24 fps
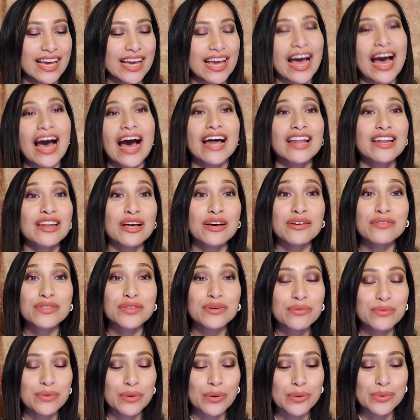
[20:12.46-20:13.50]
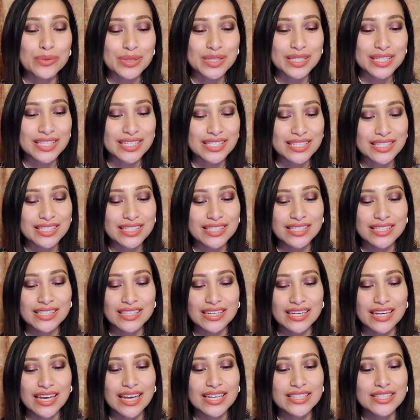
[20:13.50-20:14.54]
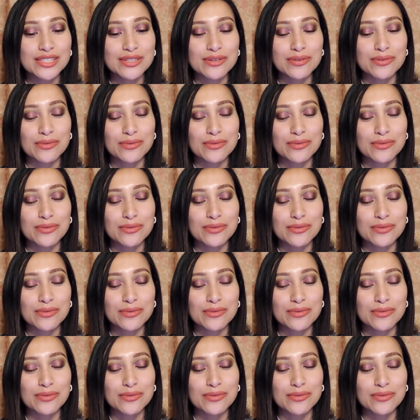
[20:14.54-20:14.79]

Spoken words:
I love the roses. It's a